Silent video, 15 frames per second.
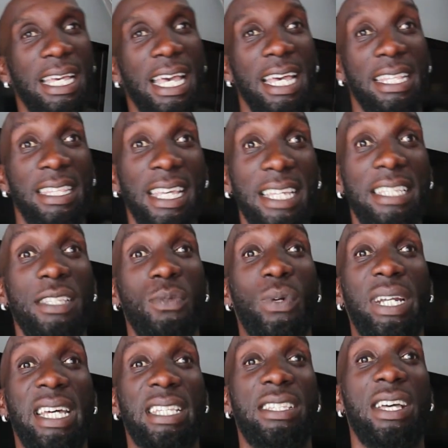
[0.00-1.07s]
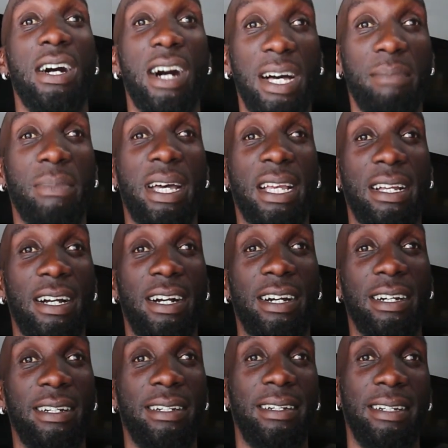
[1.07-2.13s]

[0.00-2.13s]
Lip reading: and this is what I saw on my car.